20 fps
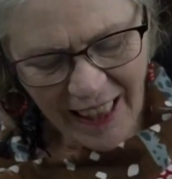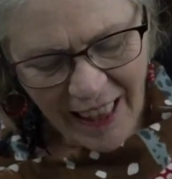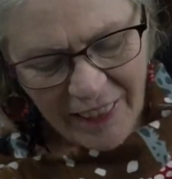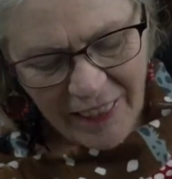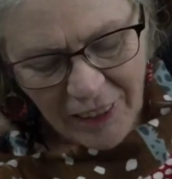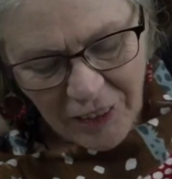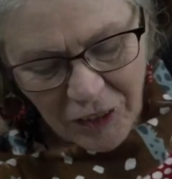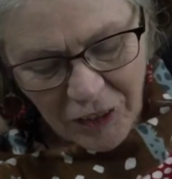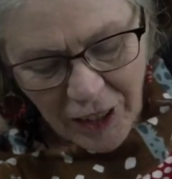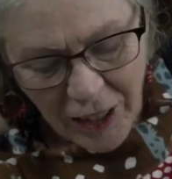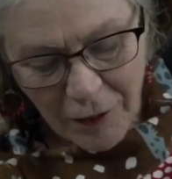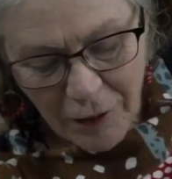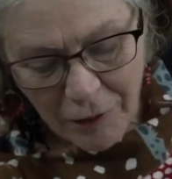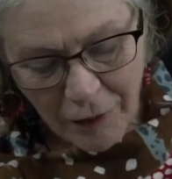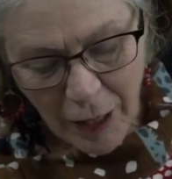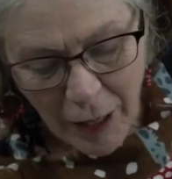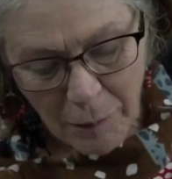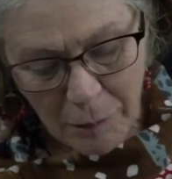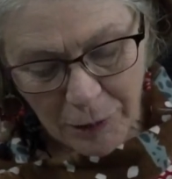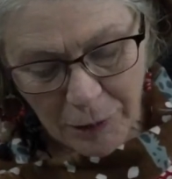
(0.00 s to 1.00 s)
The chair
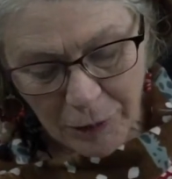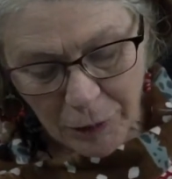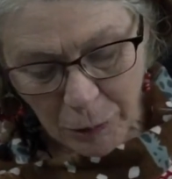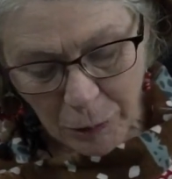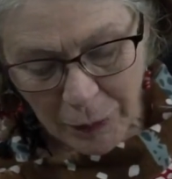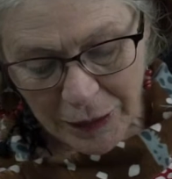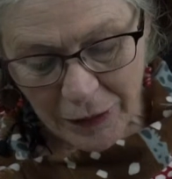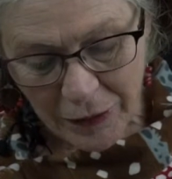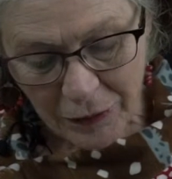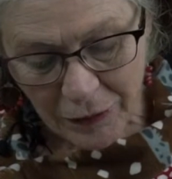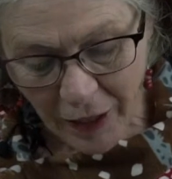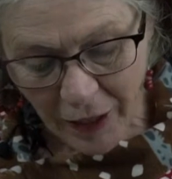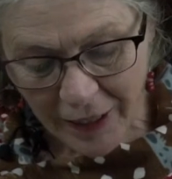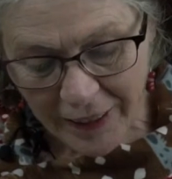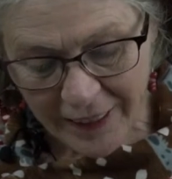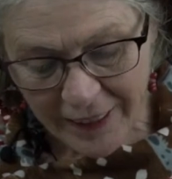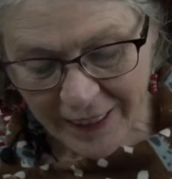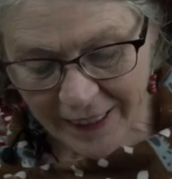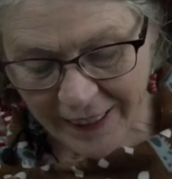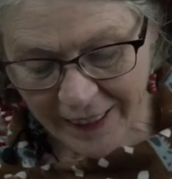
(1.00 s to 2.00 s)
flapped its wings
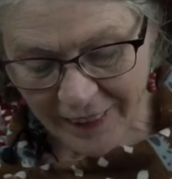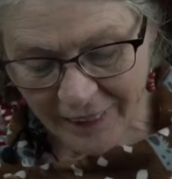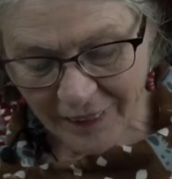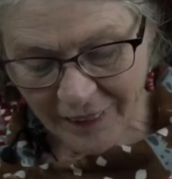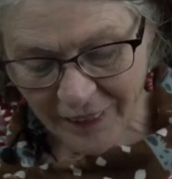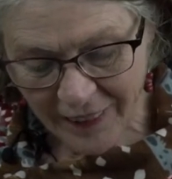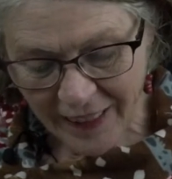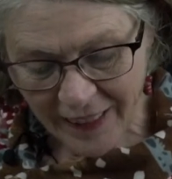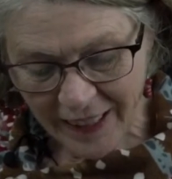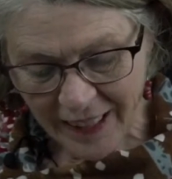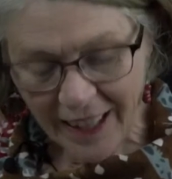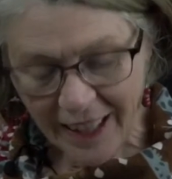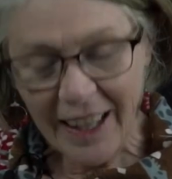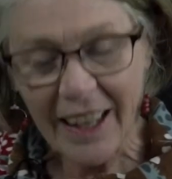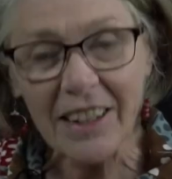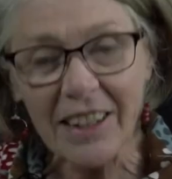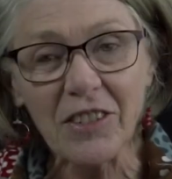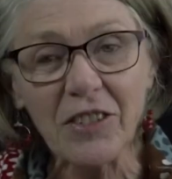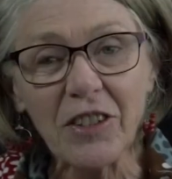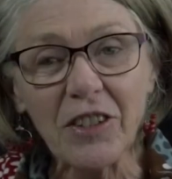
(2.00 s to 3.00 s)
violently,
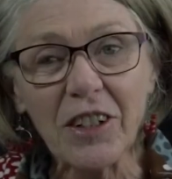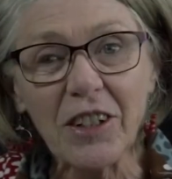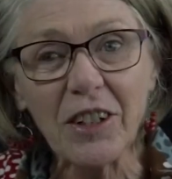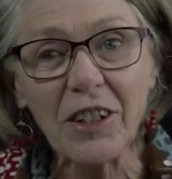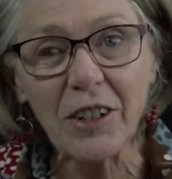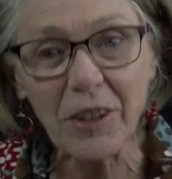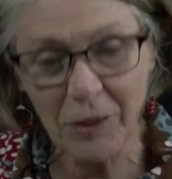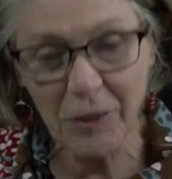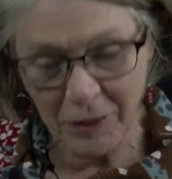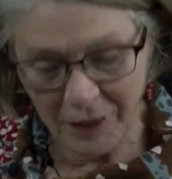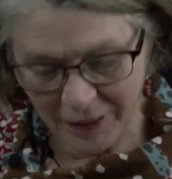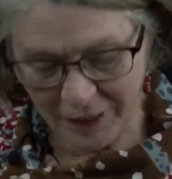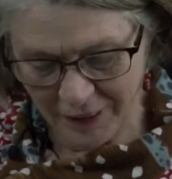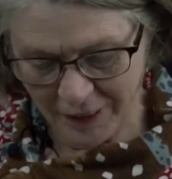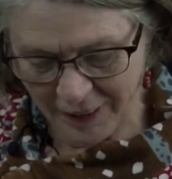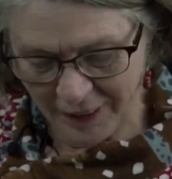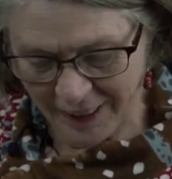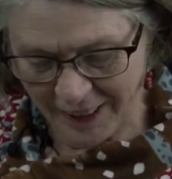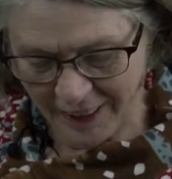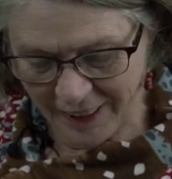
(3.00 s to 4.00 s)
and Chinky grinned at
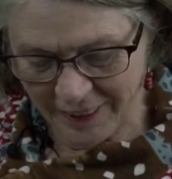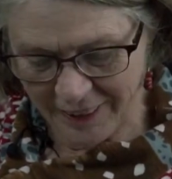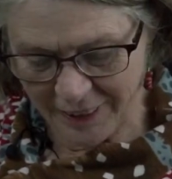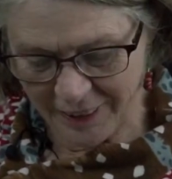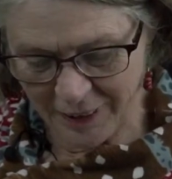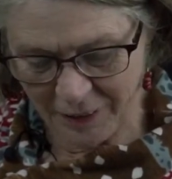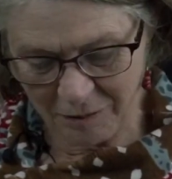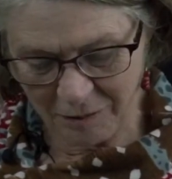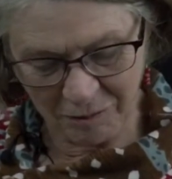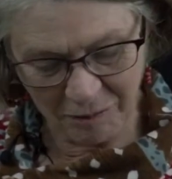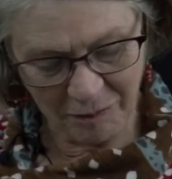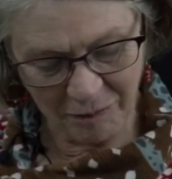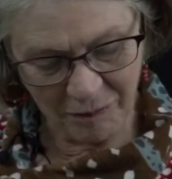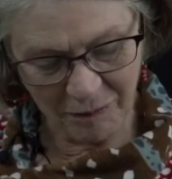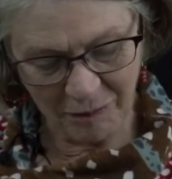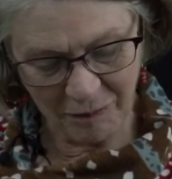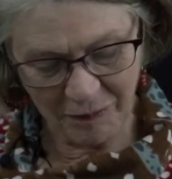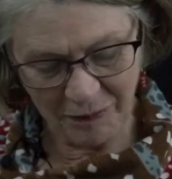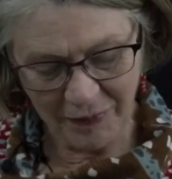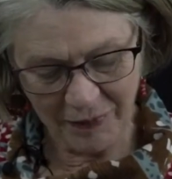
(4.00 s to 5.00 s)
the others.
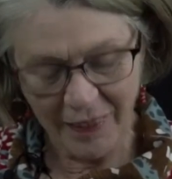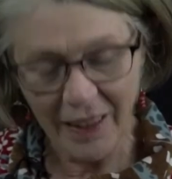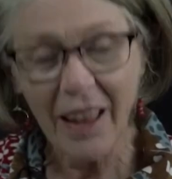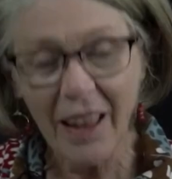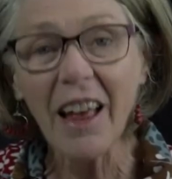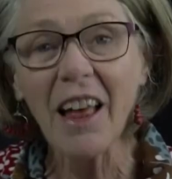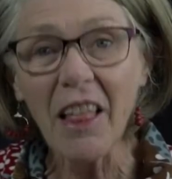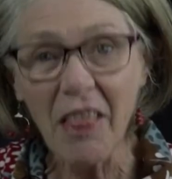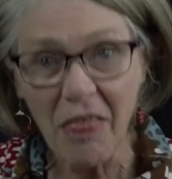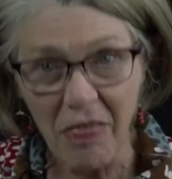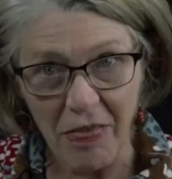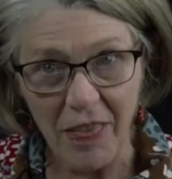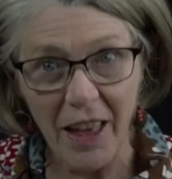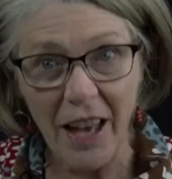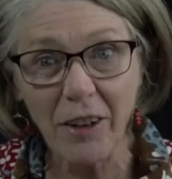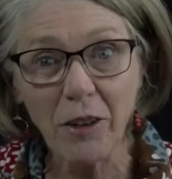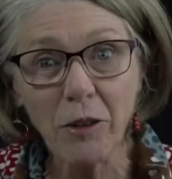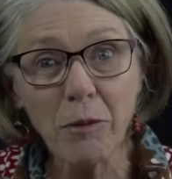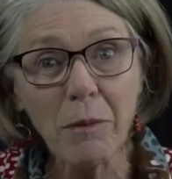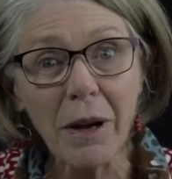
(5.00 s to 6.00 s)

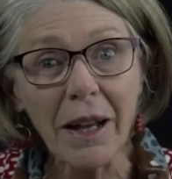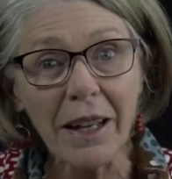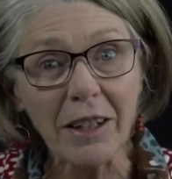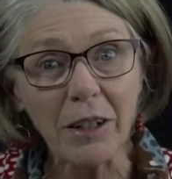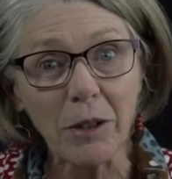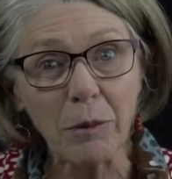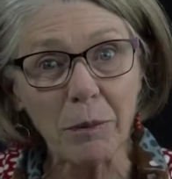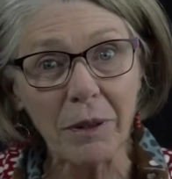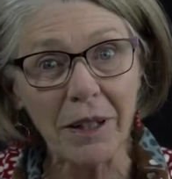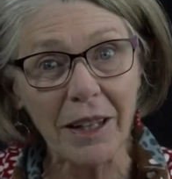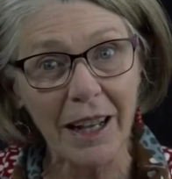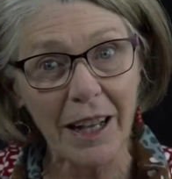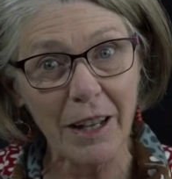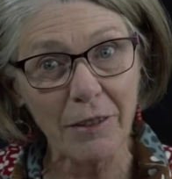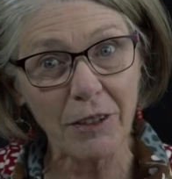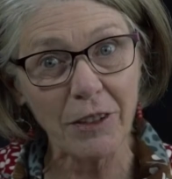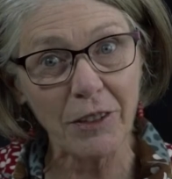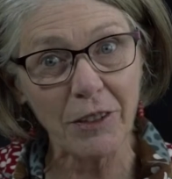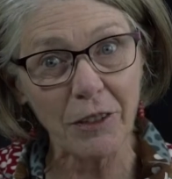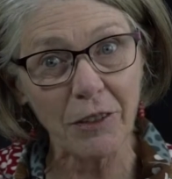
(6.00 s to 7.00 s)
That'll make it behave
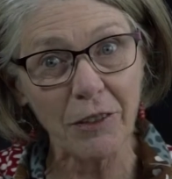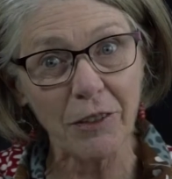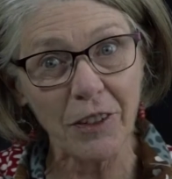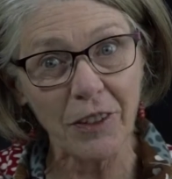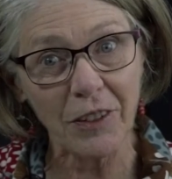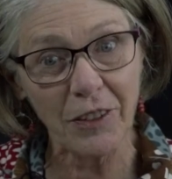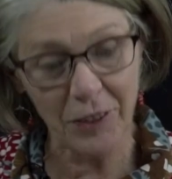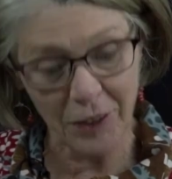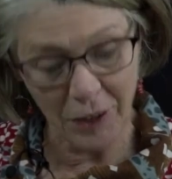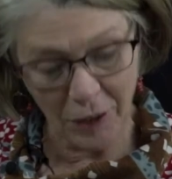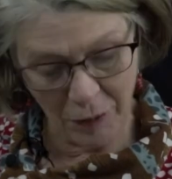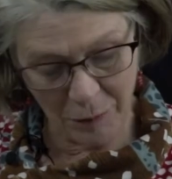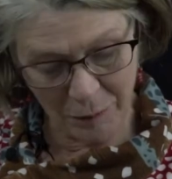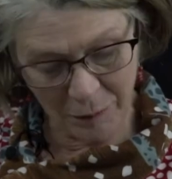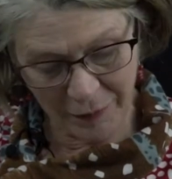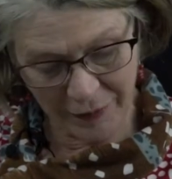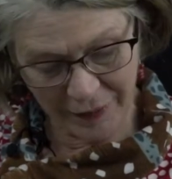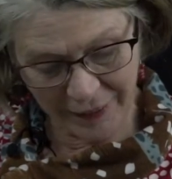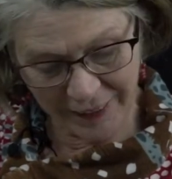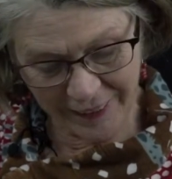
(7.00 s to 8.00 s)
itself this time,
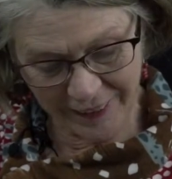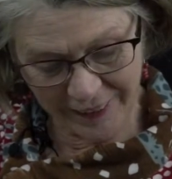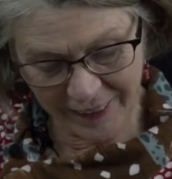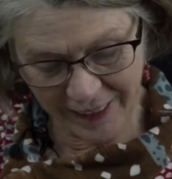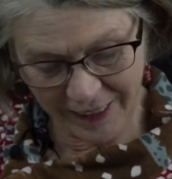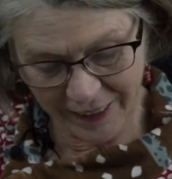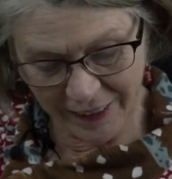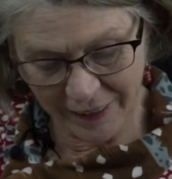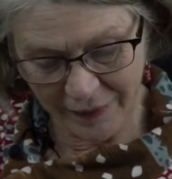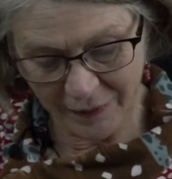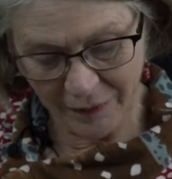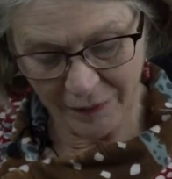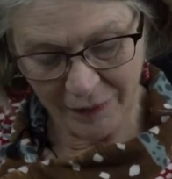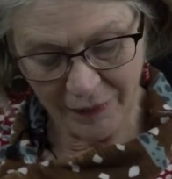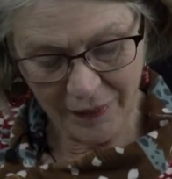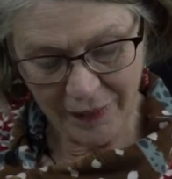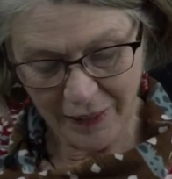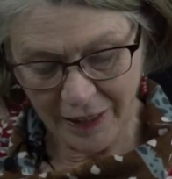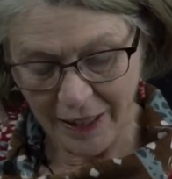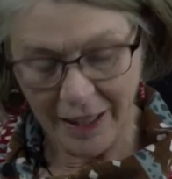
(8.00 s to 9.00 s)
he said.
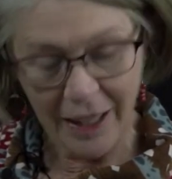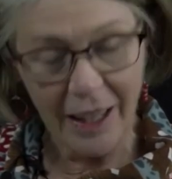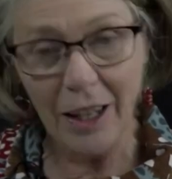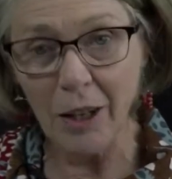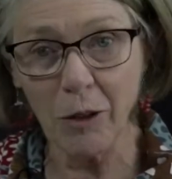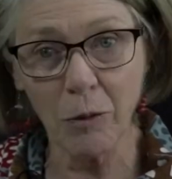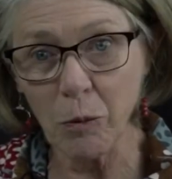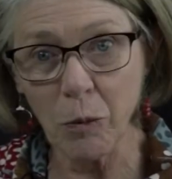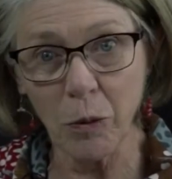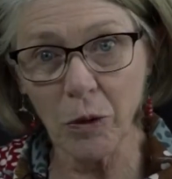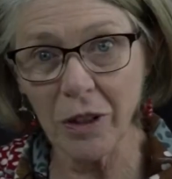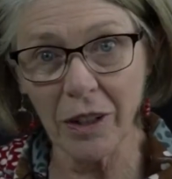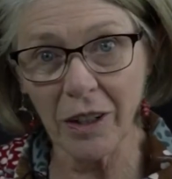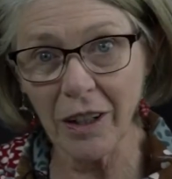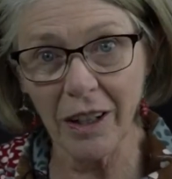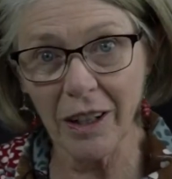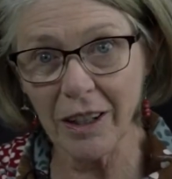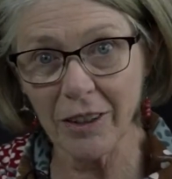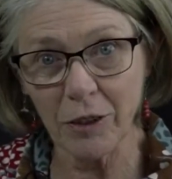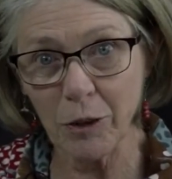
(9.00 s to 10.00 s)
It wouldn't
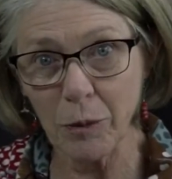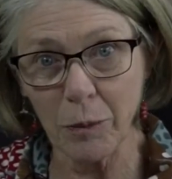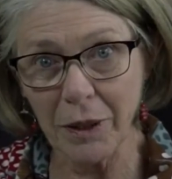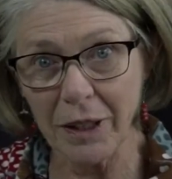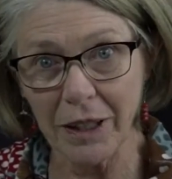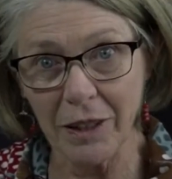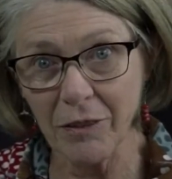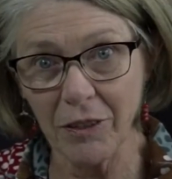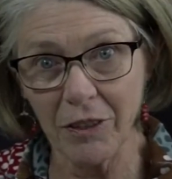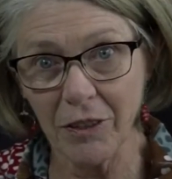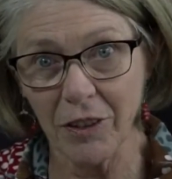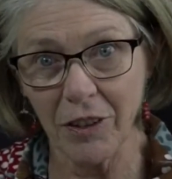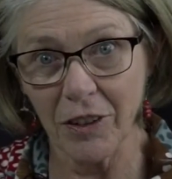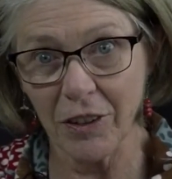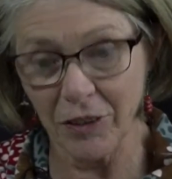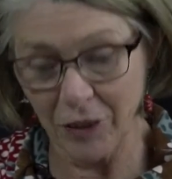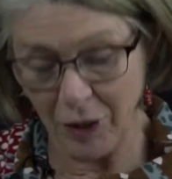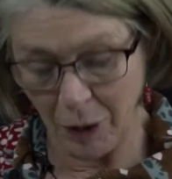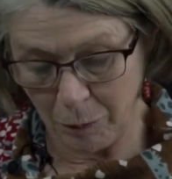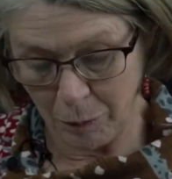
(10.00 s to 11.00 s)
like to be given to the
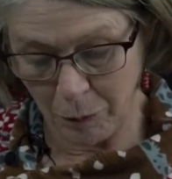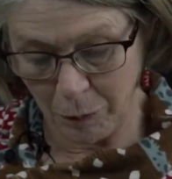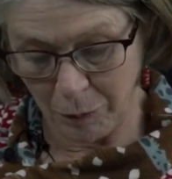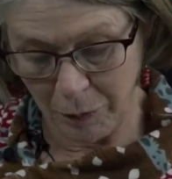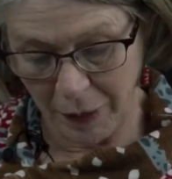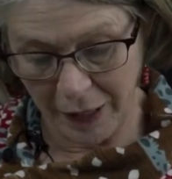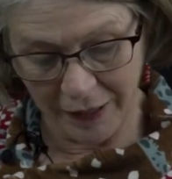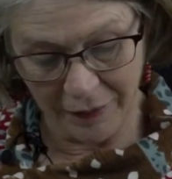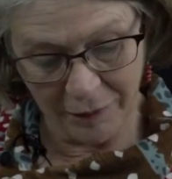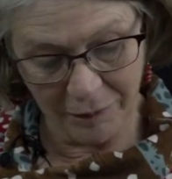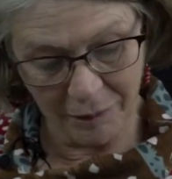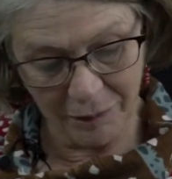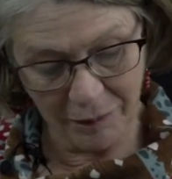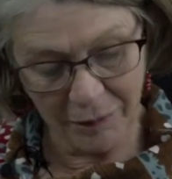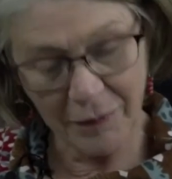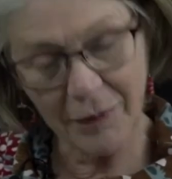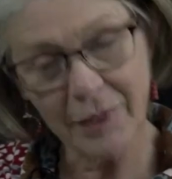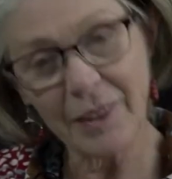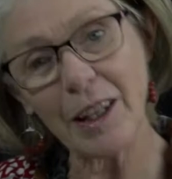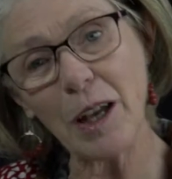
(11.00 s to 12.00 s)
Jumble Man.
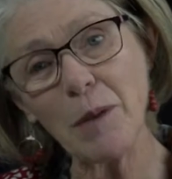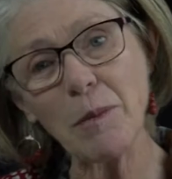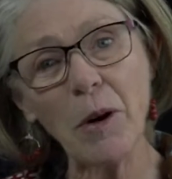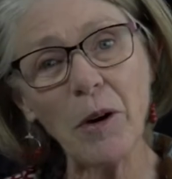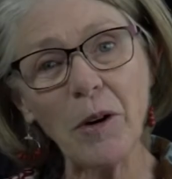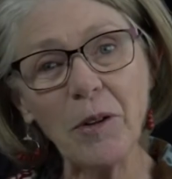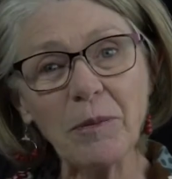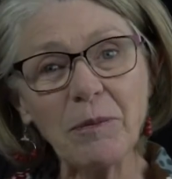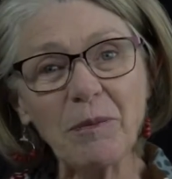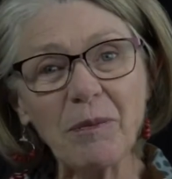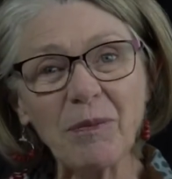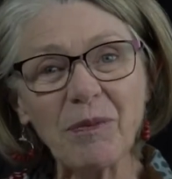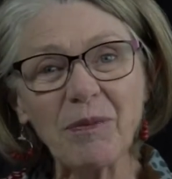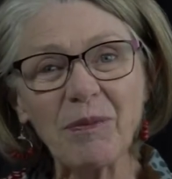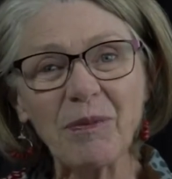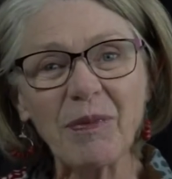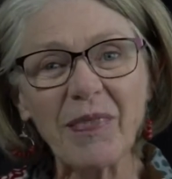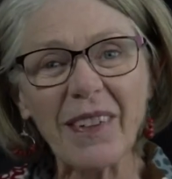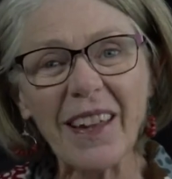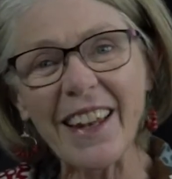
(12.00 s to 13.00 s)
Come on,
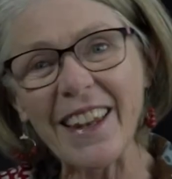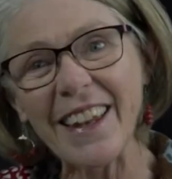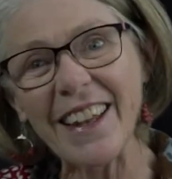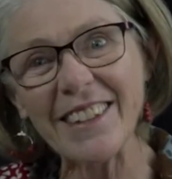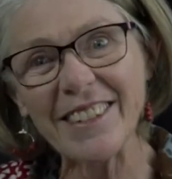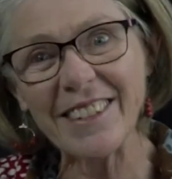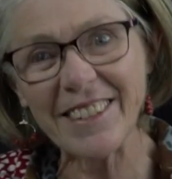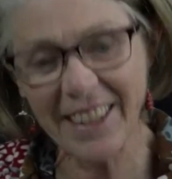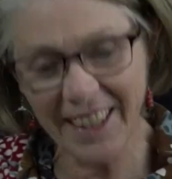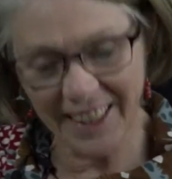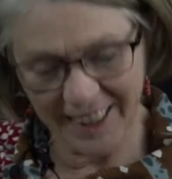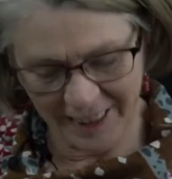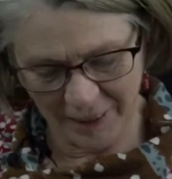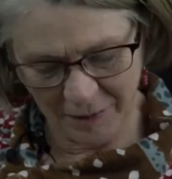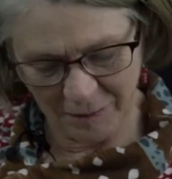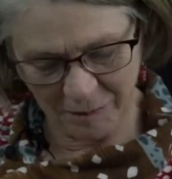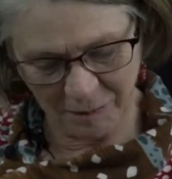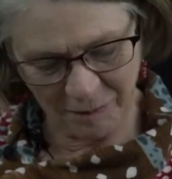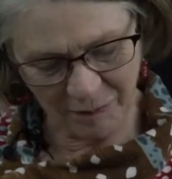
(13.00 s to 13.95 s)
let's get in.